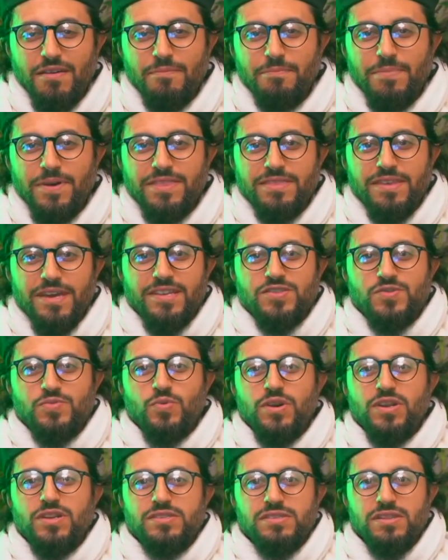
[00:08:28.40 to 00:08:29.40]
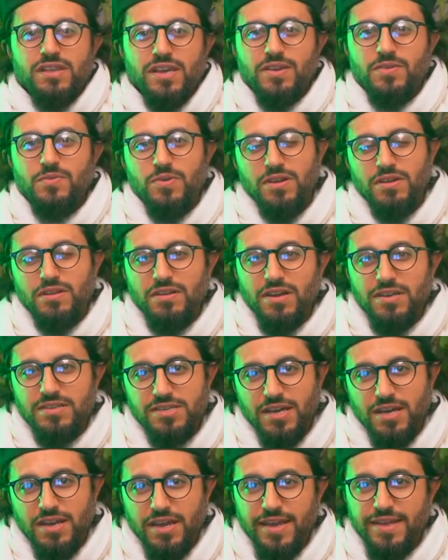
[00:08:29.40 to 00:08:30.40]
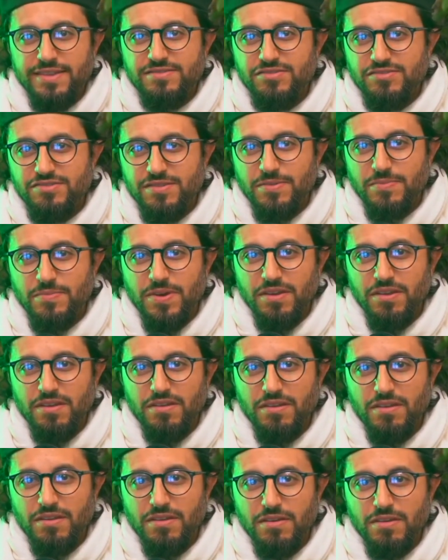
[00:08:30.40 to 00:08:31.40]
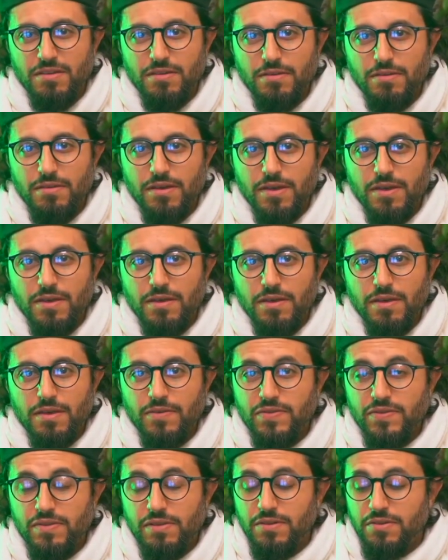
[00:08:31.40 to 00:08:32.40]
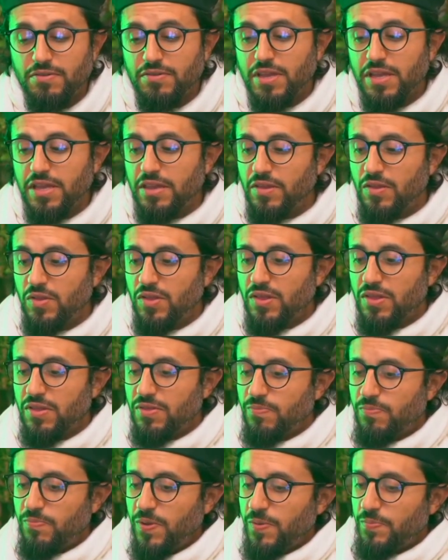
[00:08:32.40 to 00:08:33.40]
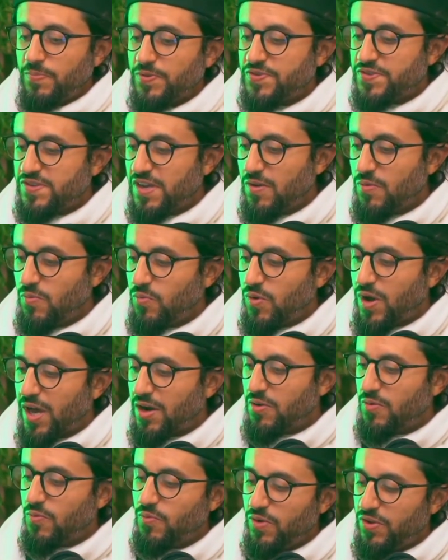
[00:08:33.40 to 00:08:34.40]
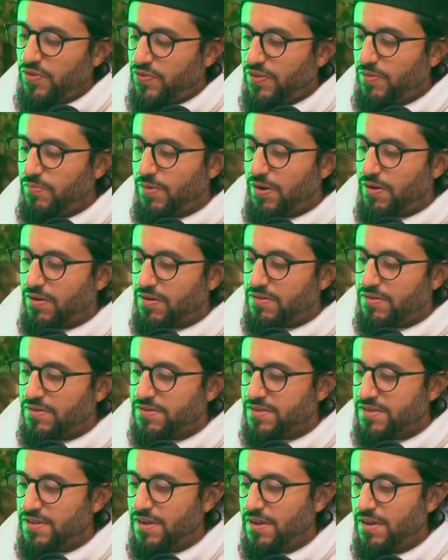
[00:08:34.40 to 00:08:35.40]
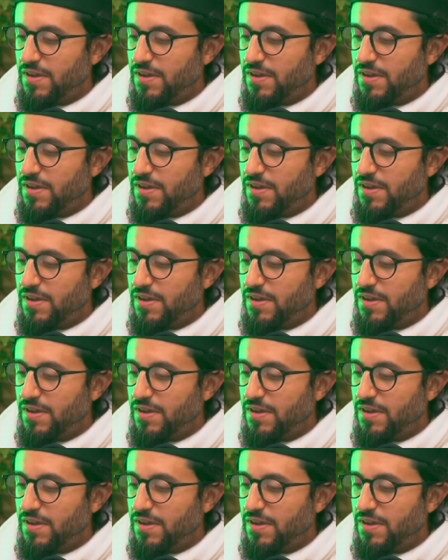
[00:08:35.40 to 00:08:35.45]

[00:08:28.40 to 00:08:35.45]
But that's what it's like when Allah Ta'ala answers somebody. It's literally, people say, why don't we see miracles?